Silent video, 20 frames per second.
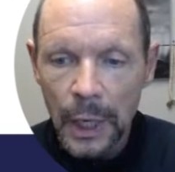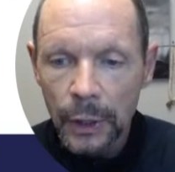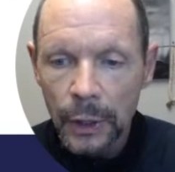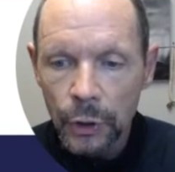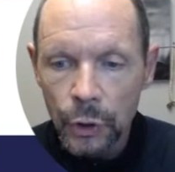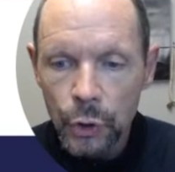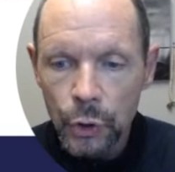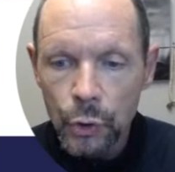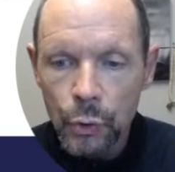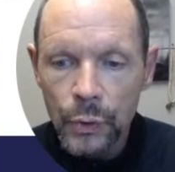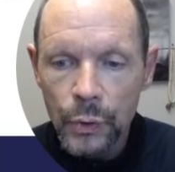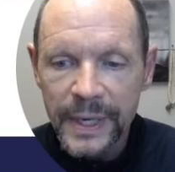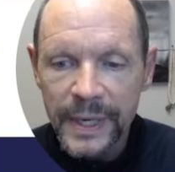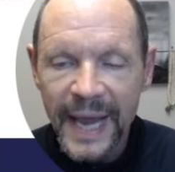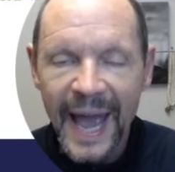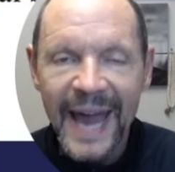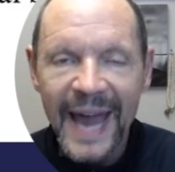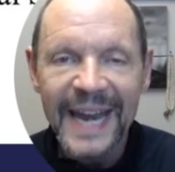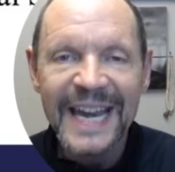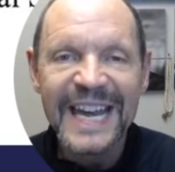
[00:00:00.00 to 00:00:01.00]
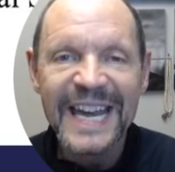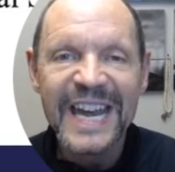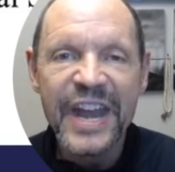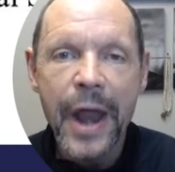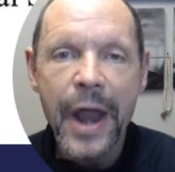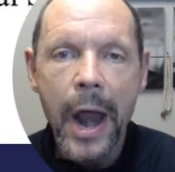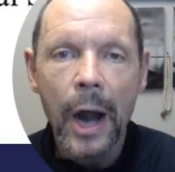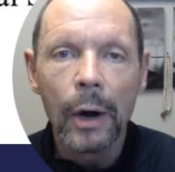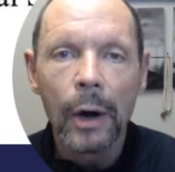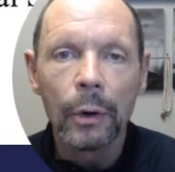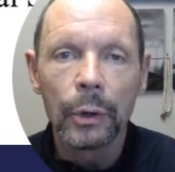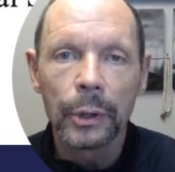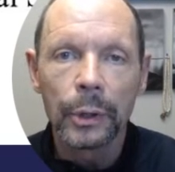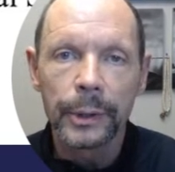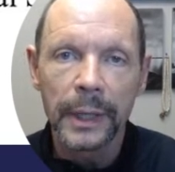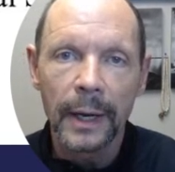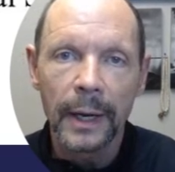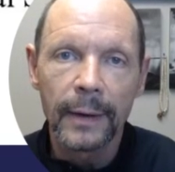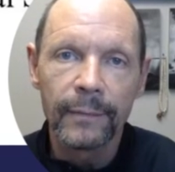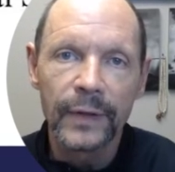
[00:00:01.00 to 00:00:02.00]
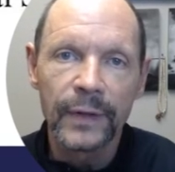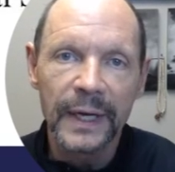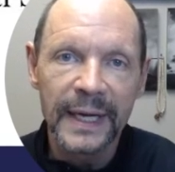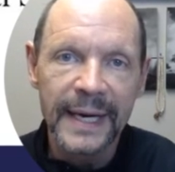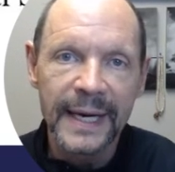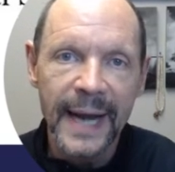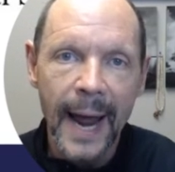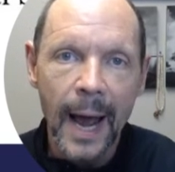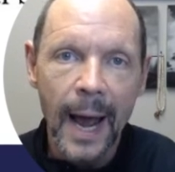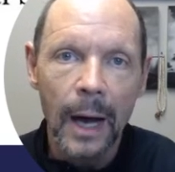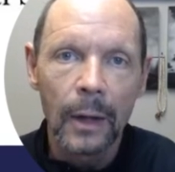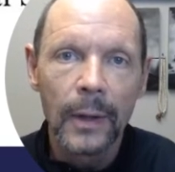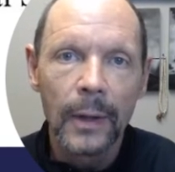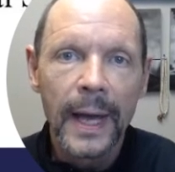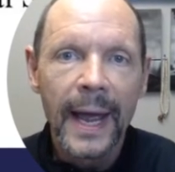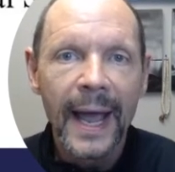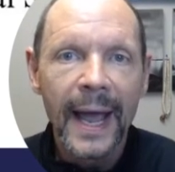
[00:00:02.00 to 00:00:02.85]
you get narrowing of the canal,